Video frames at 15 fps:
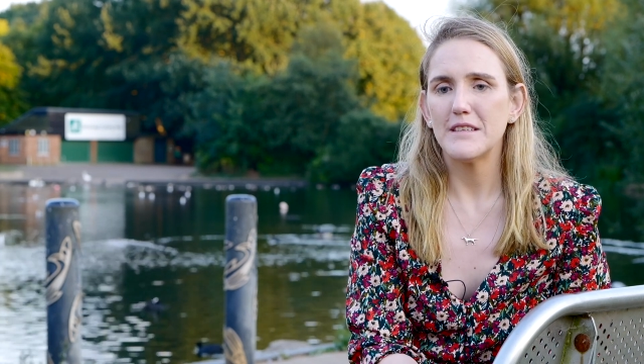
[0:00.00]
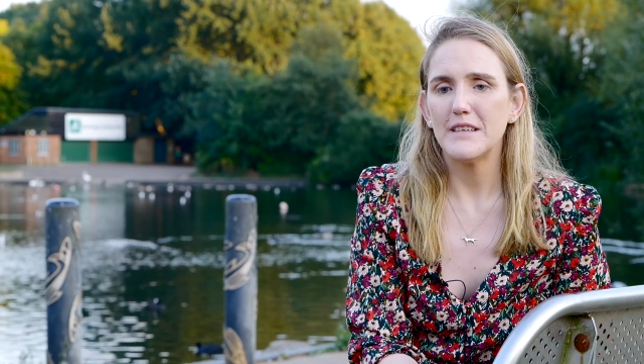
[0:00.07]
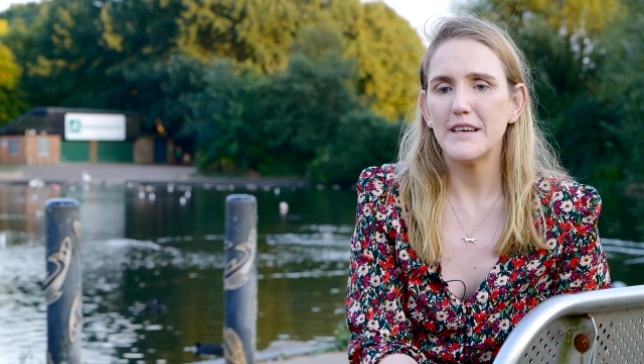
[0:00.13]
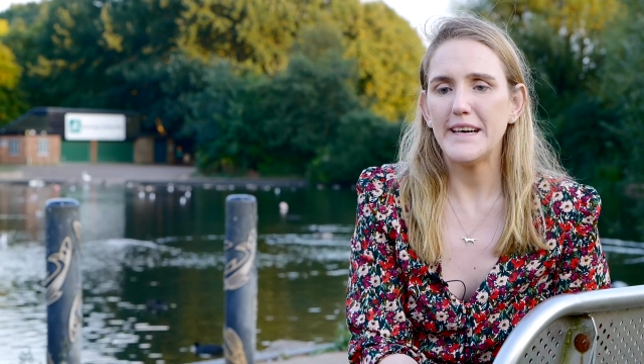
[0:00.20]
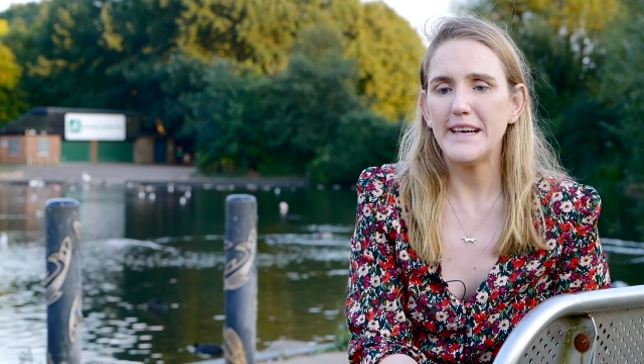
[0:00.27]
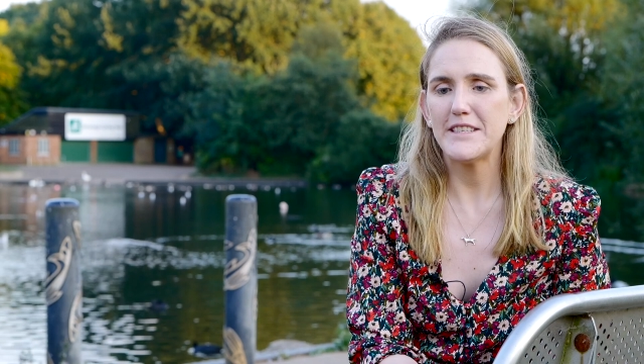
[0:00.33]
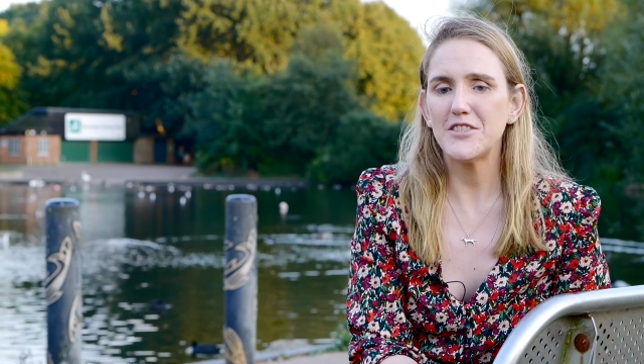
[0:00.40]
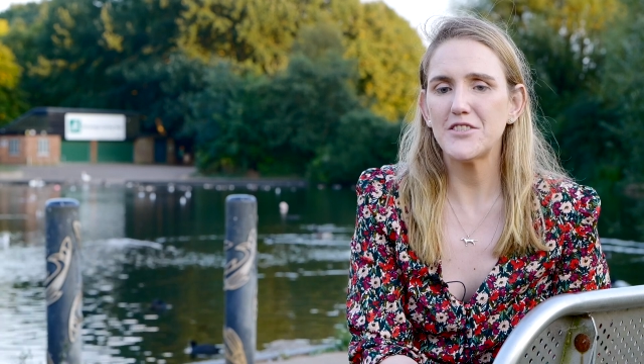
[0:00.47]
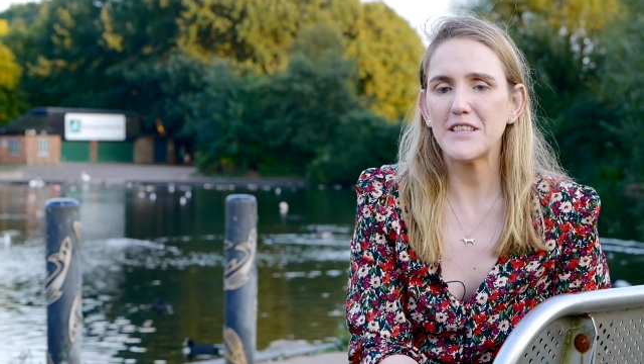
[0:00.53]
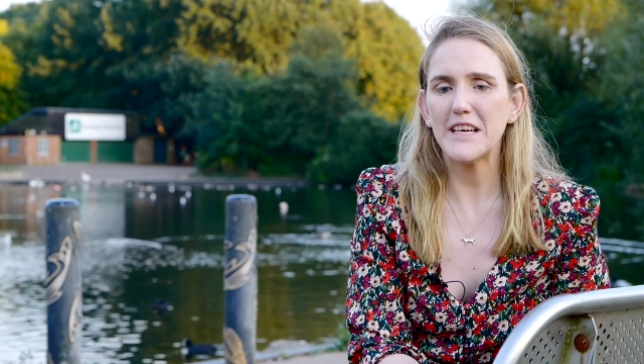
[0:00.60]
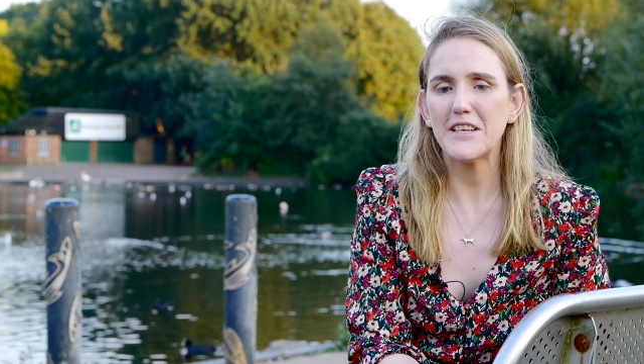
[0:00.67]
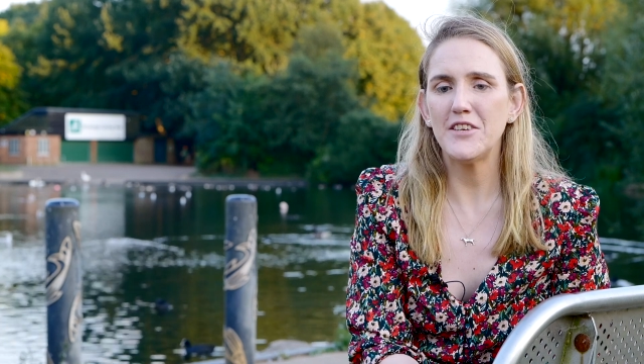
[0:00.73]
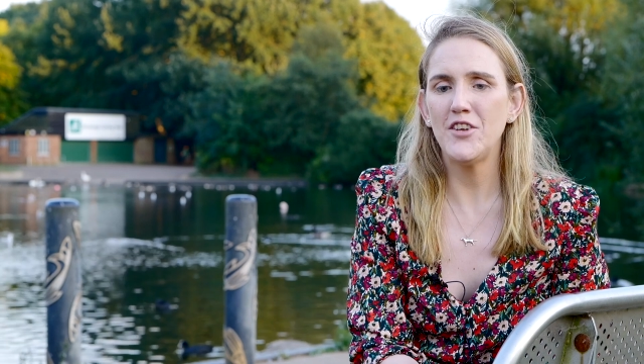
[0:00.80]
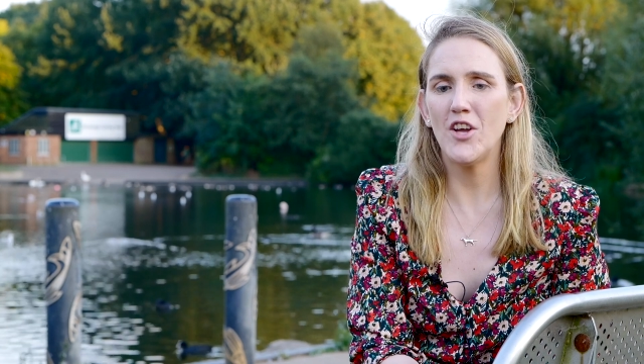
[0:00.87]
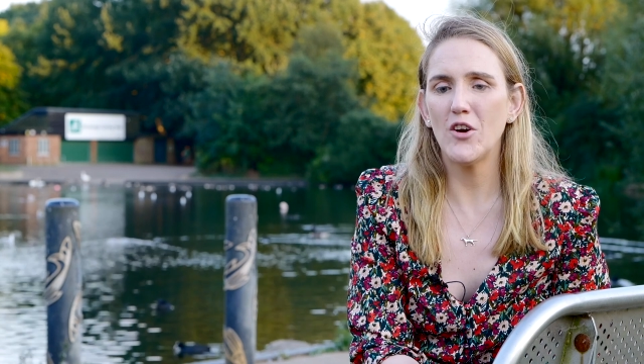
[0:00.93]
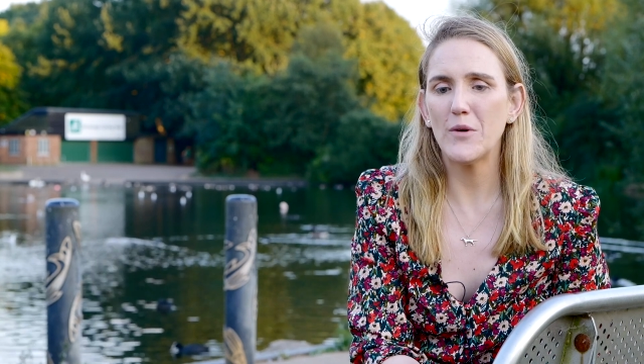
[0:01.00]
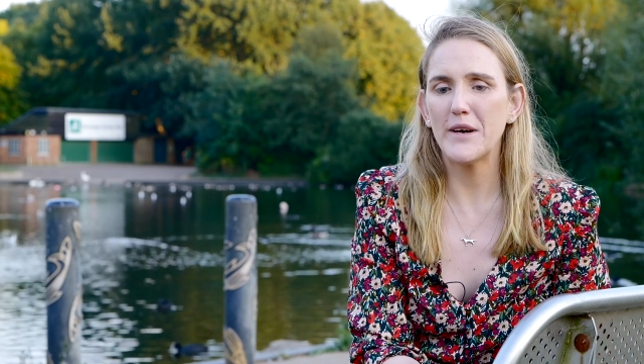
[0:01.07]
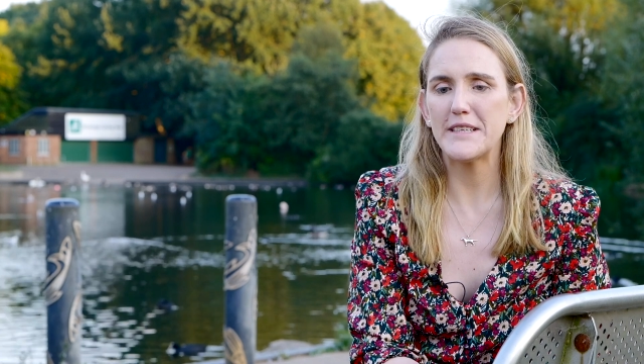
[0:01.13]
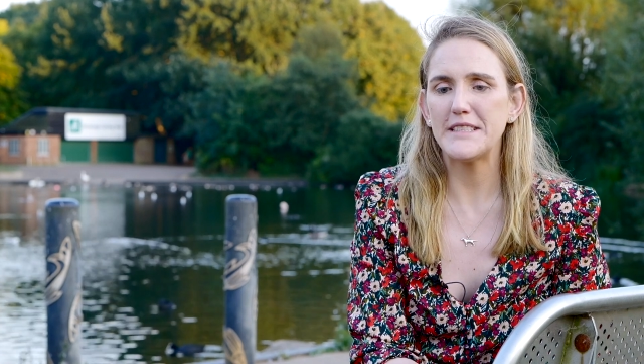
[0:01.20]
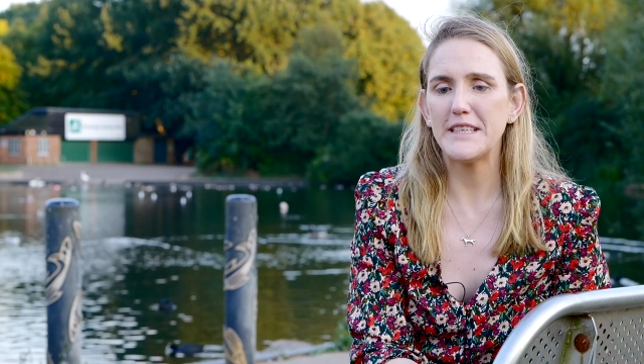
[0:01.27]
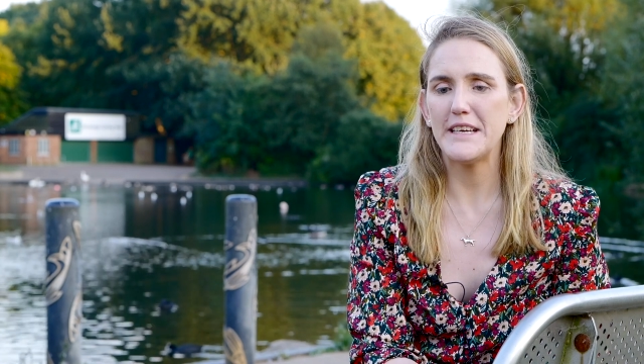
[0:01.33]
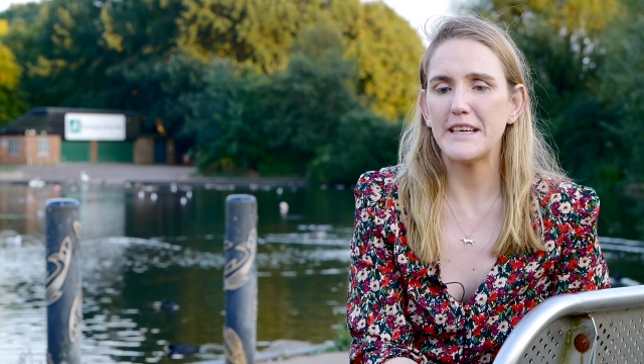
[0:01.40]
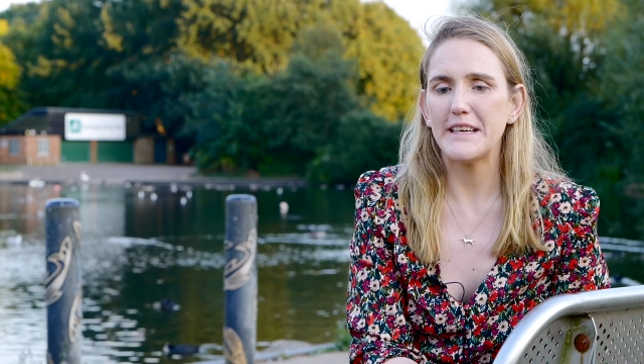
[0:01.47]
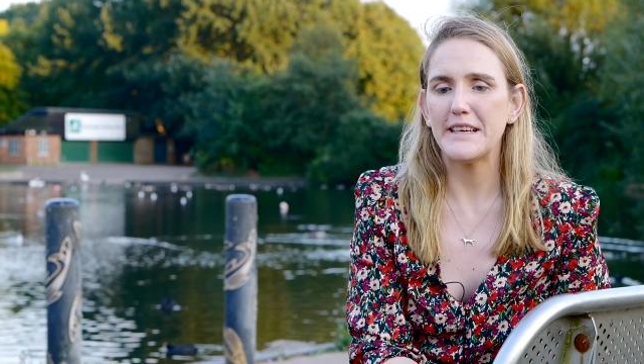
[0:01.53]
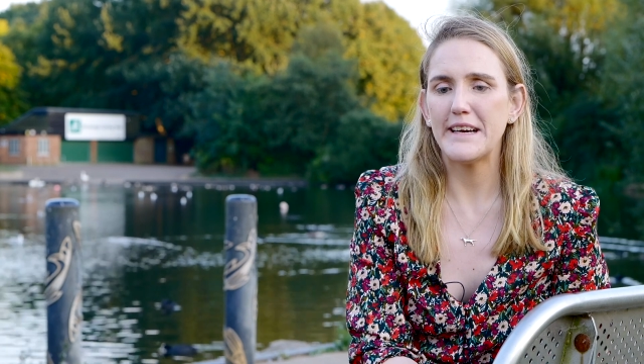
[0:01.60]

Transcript: I had just had no idea,